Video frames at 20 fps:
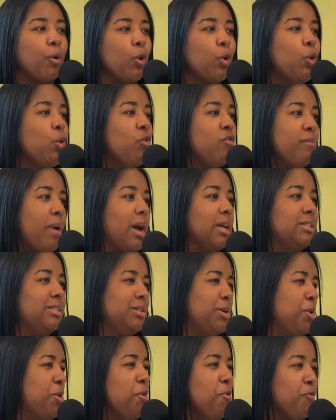prove
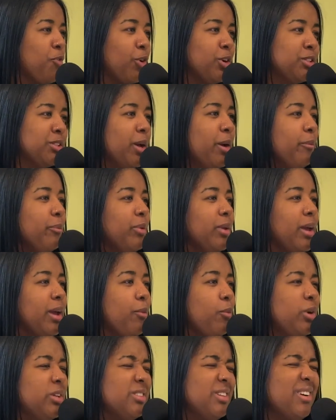myself or
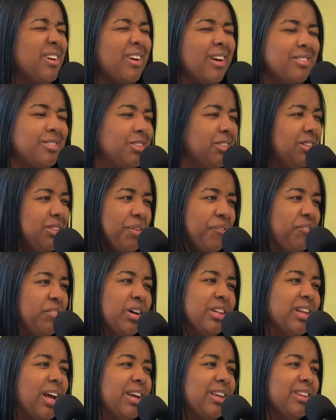something, which I shouldn't have
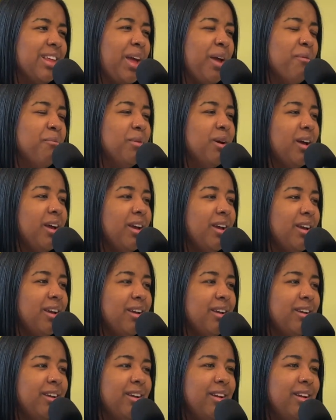felt like that. But